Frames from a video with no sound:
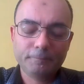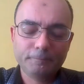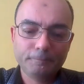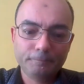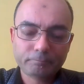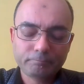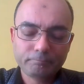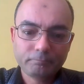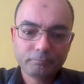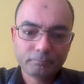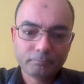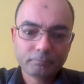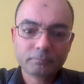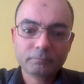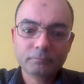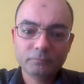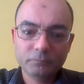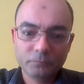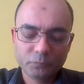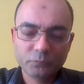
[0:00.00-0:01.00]
and
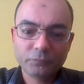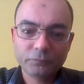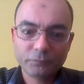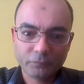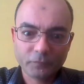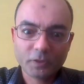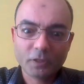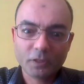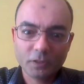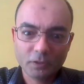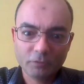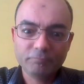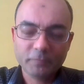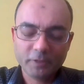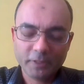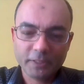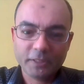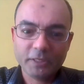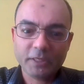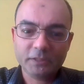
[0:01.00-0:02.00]
dashboard oriented
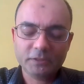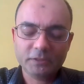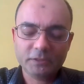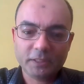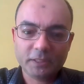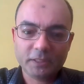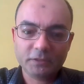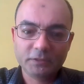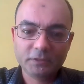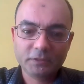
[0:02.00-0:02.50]
kind of yes, approach.